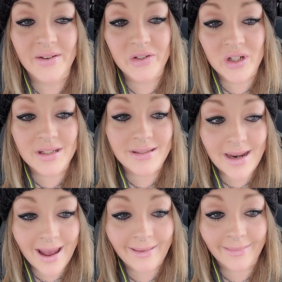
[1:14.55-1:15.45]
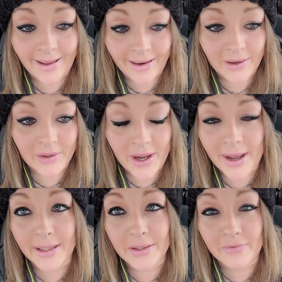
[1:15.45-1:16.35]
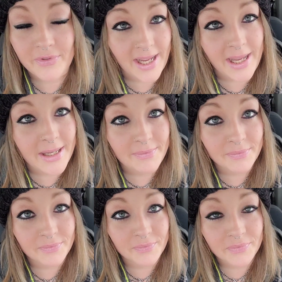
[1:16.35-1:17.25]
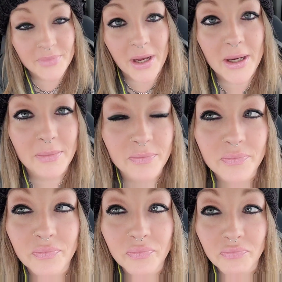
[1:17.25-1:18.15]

just not care kind of day. Um,